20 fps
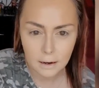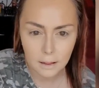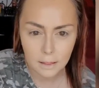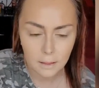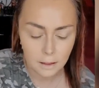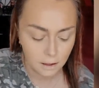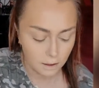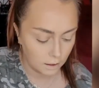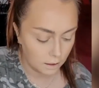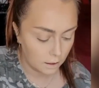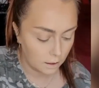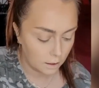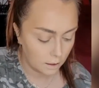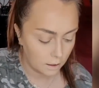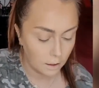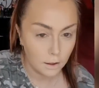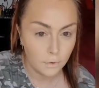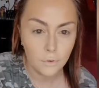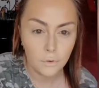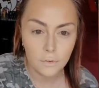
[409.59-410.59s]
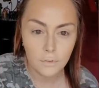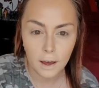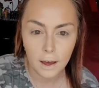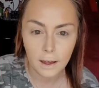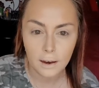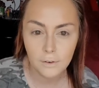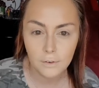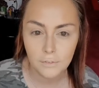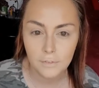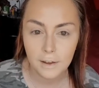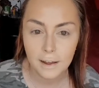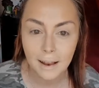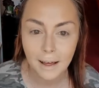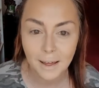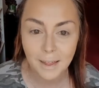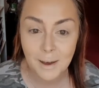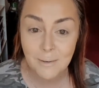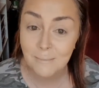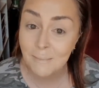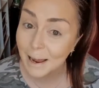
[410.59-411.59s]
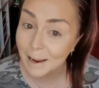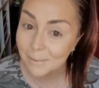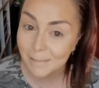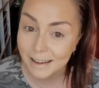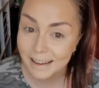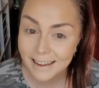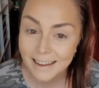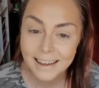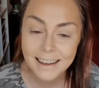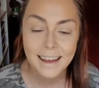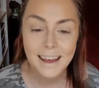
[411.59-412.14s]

I think if you've had filler, then maybe,